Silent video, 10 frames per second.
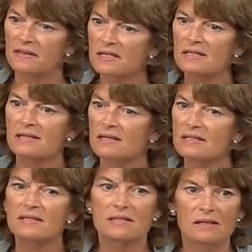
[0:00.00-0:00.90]
this is
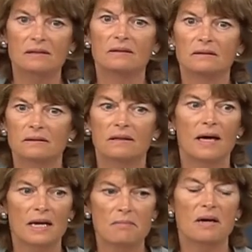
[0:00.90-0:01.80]
still
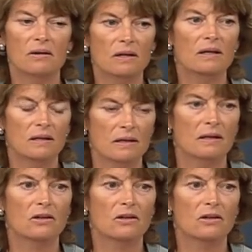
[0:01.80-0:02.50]
an American